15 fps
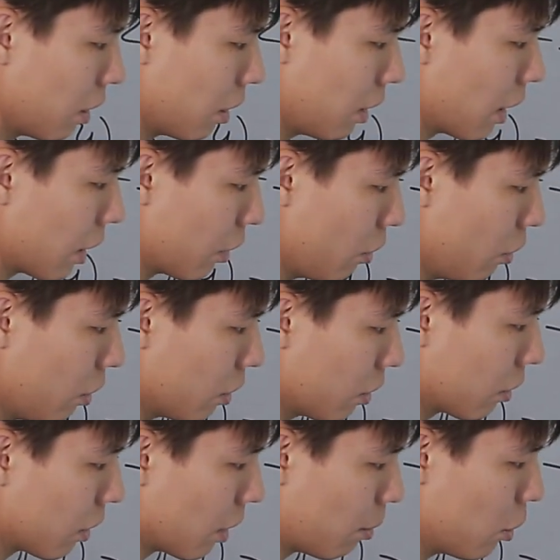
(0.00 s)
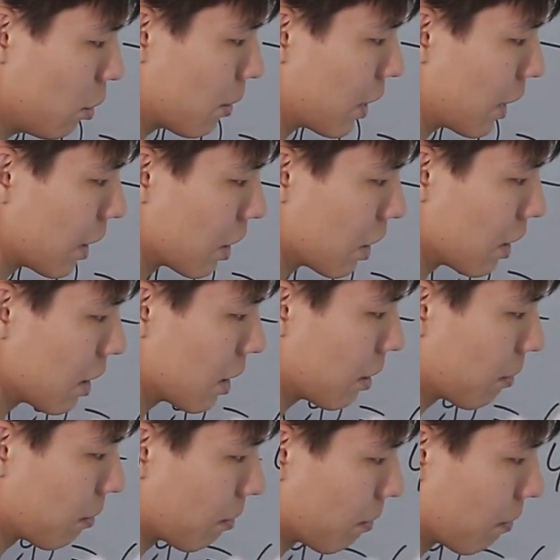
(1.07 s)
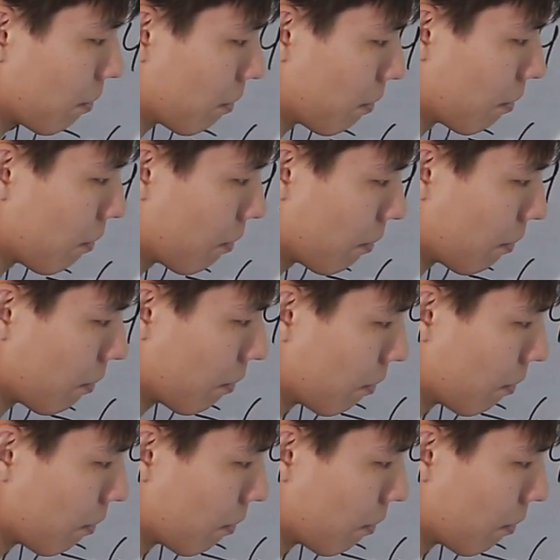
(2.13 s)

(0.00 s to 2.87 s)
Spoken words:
From 3 to plus infinity.